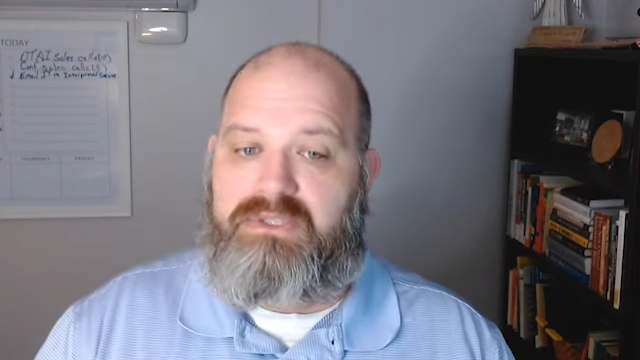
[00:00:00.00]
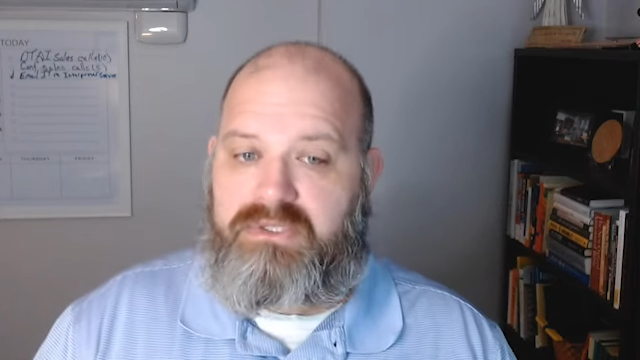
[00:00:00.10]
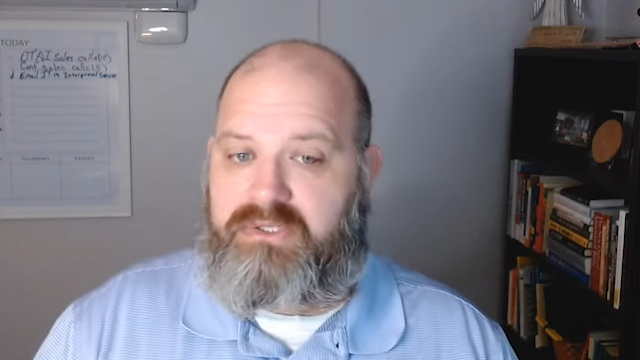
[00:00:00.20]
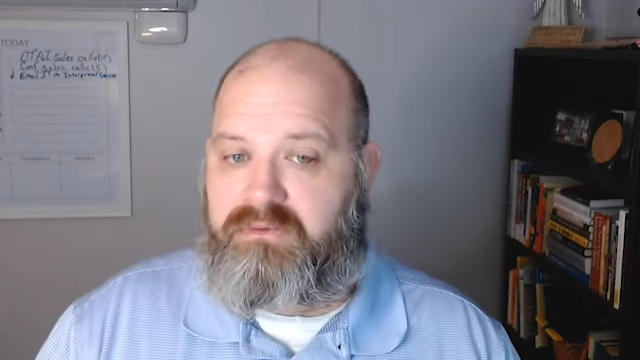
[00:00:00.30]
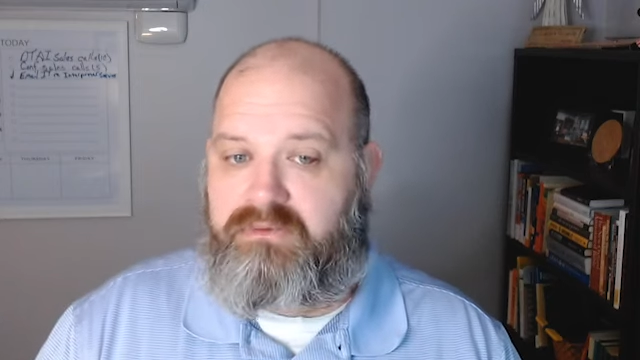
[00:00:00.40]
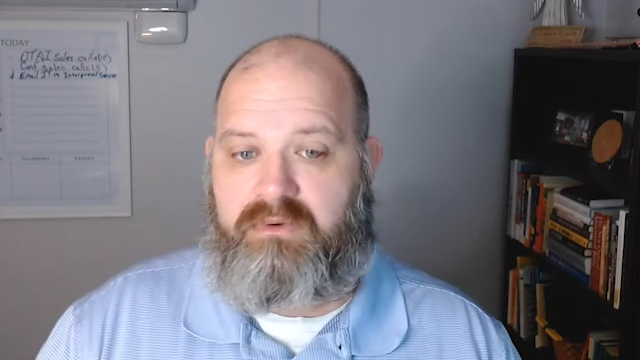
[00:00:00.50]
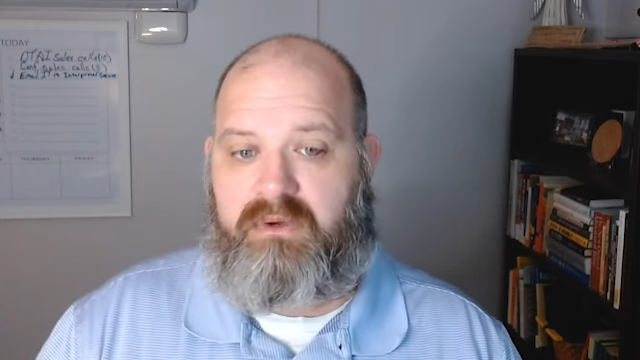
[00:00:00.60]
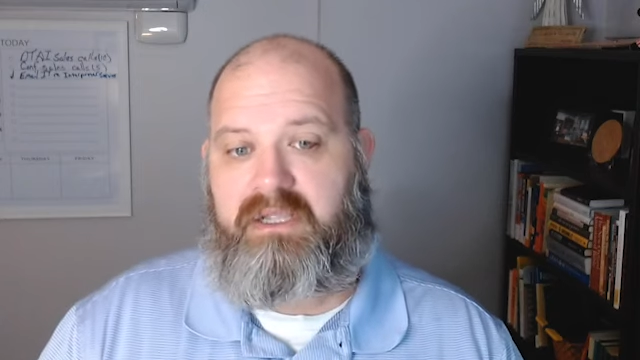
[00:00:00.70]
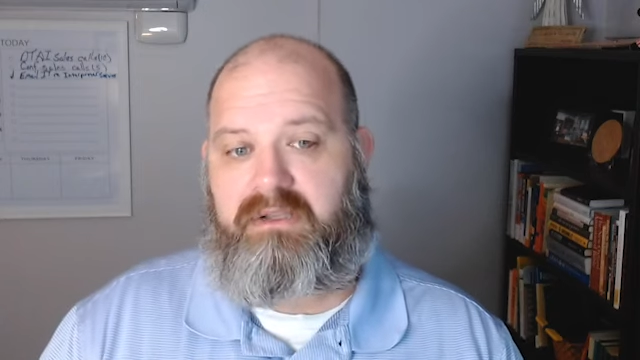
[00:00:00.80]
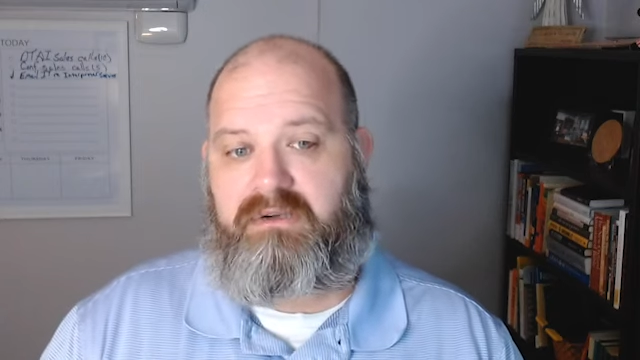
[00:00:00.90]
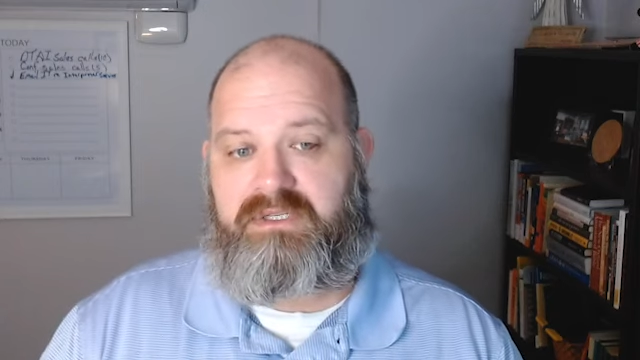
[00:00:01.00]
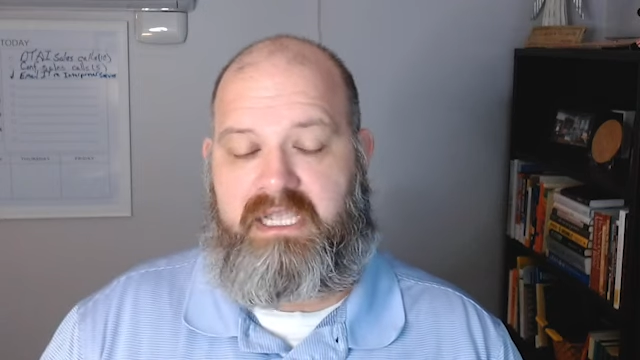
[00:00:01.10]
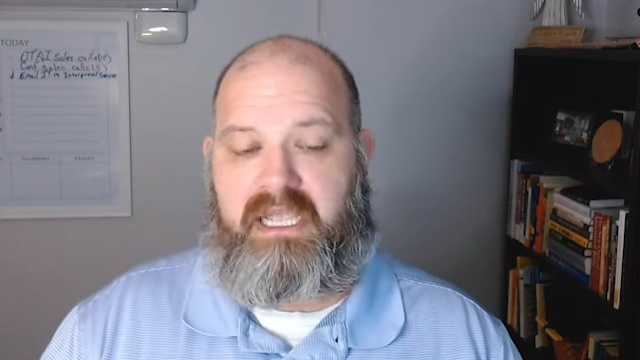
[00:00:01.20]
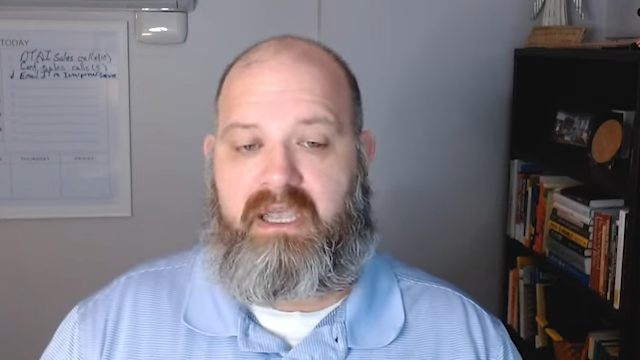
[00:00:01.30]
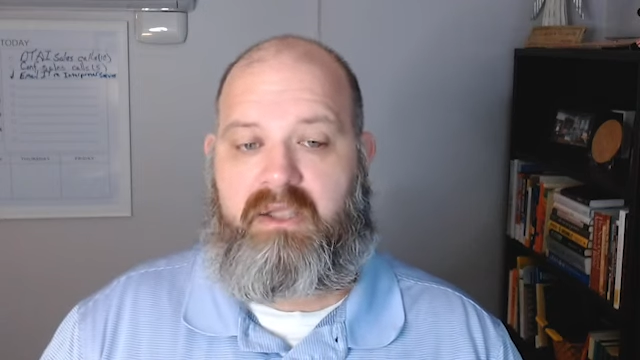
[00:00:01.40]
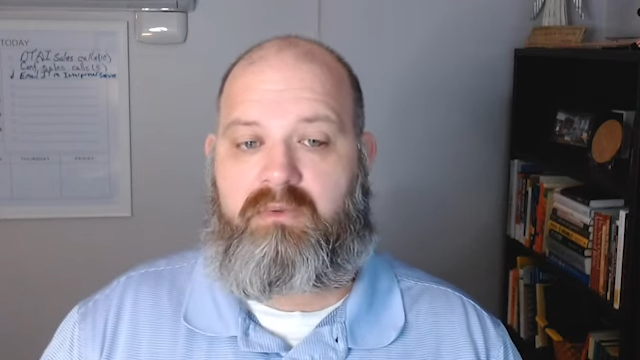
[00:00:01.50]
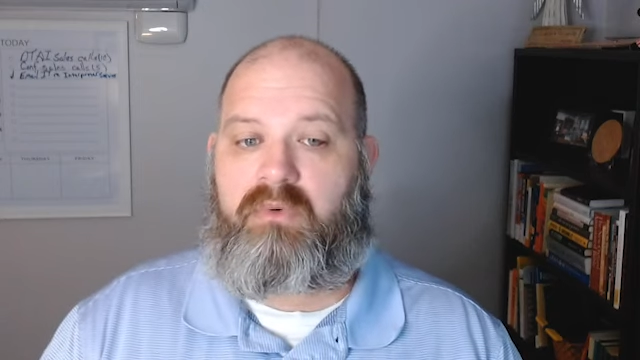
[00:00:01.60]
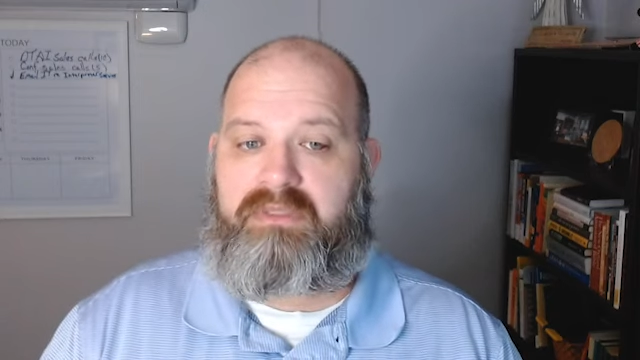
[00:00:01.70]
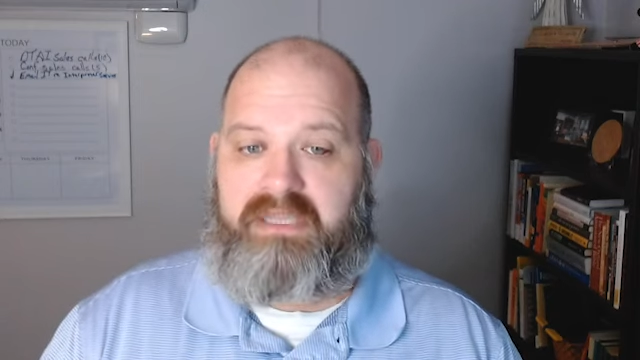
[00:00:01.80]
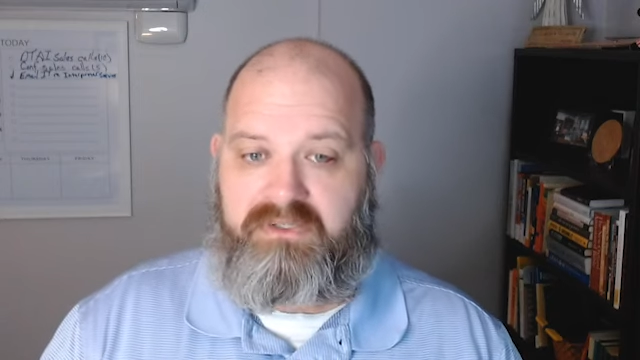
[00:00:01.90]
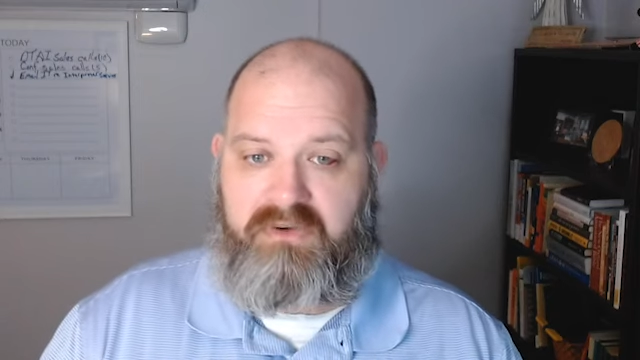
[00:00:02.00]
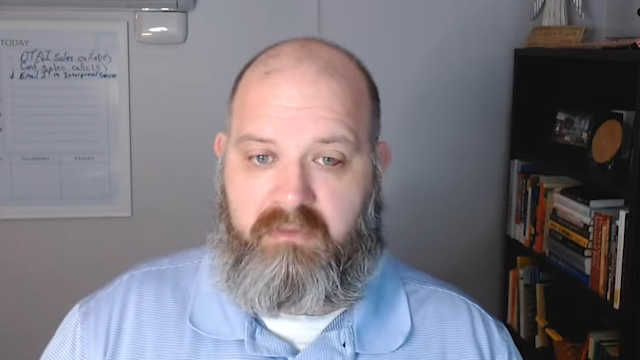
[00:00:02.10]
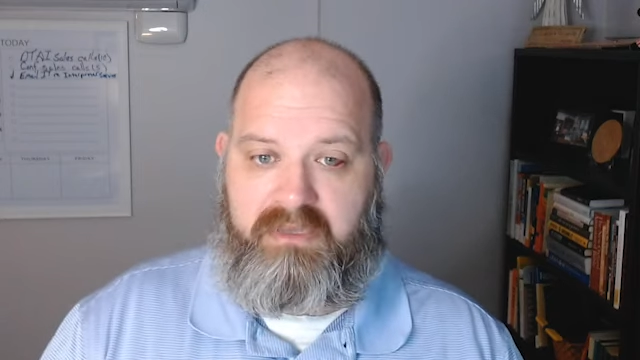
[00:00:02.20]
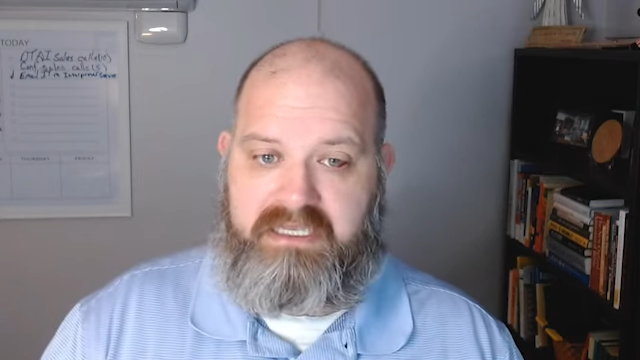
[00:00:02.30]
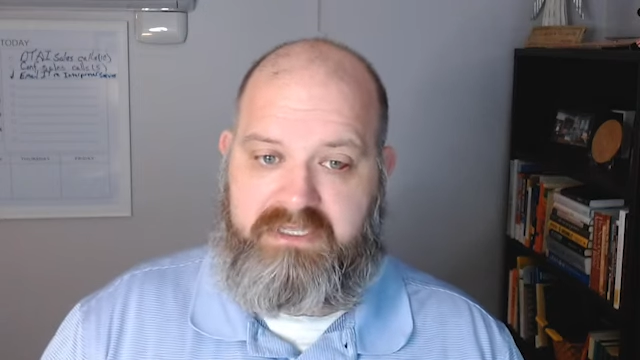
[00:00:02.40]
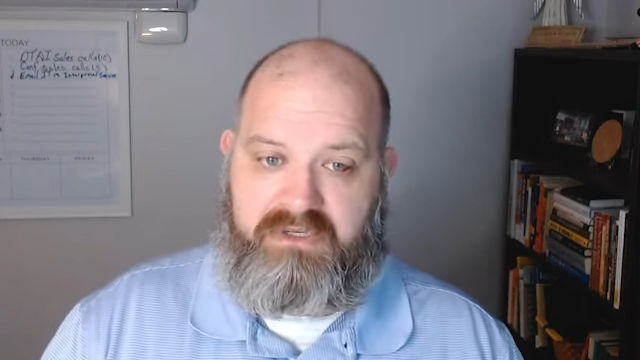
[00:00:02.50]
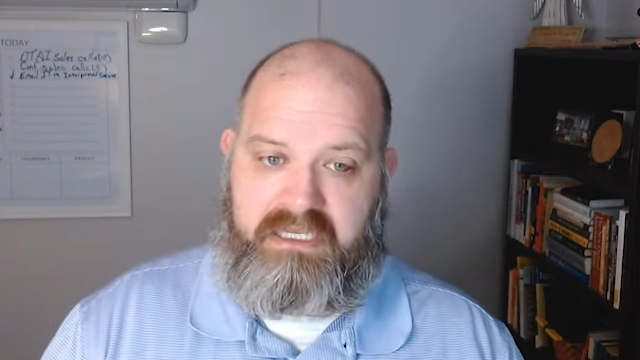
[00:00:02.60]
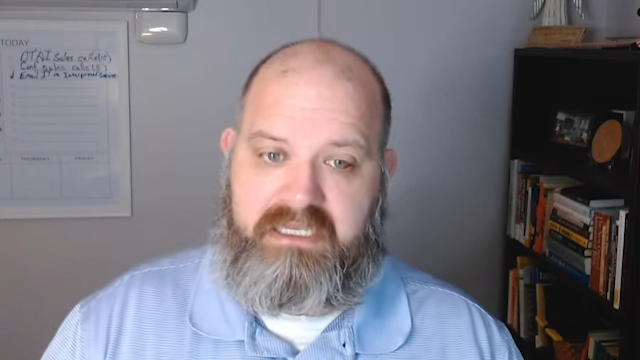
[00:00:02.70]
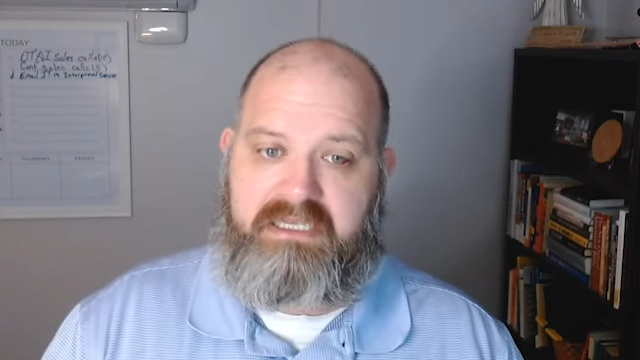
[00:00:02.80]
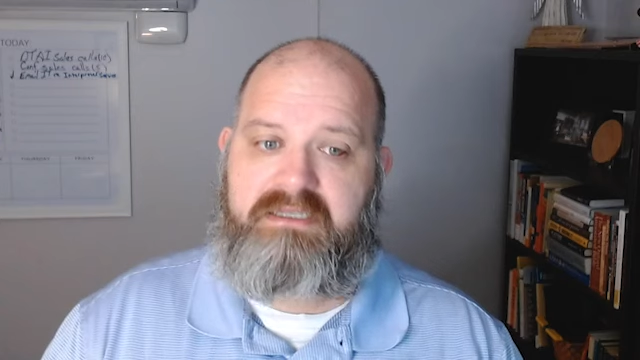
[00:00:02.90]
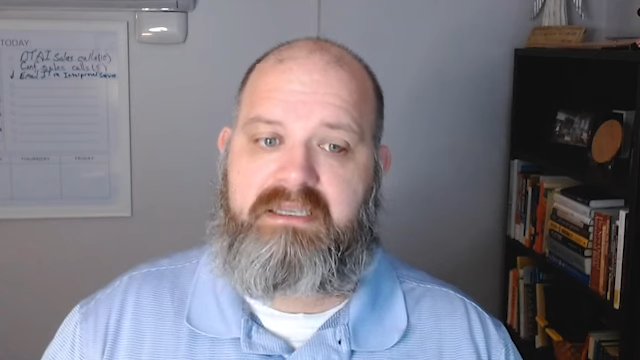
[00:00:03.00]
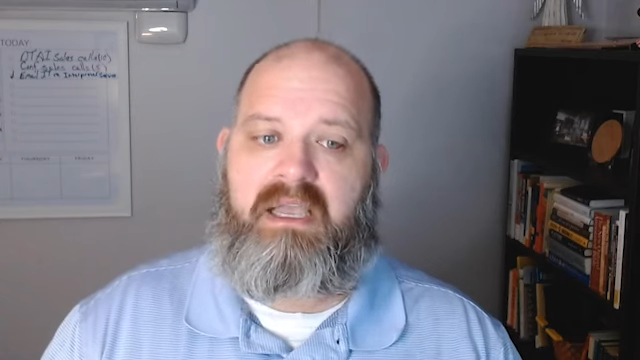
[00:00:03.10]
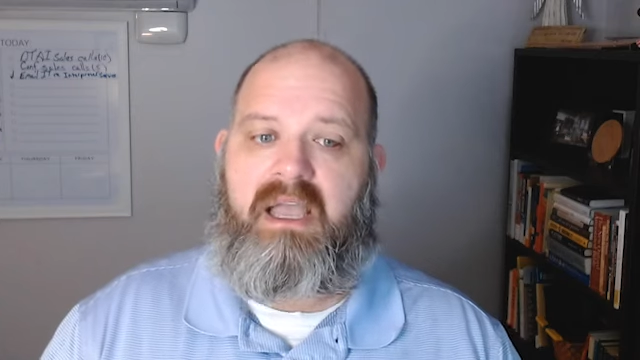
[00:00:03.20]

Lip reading: 2, do I understand what that trauma history is?